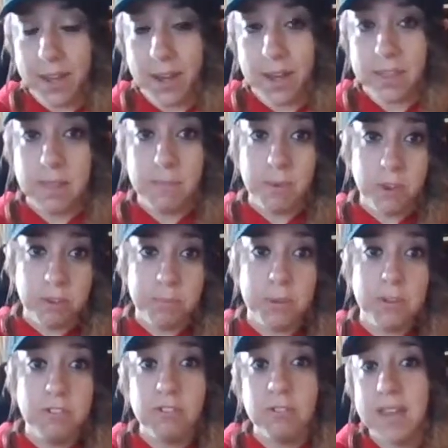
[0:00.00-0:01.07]
on the
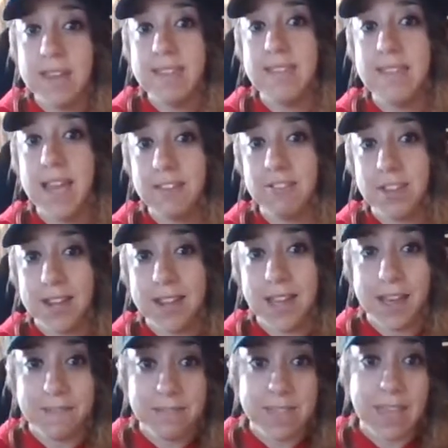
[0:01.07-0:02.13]
multiple choice section
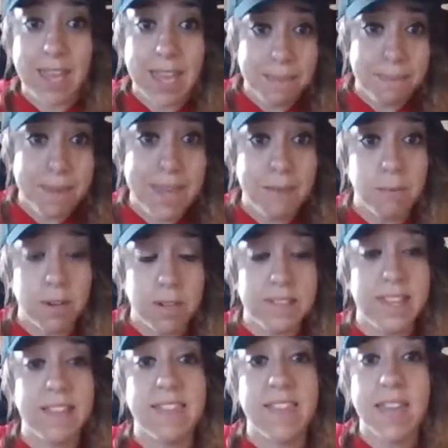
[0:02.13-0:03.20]
of the AP World
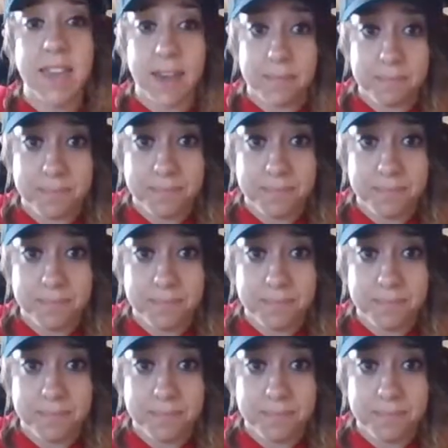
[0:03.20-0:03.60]
exam,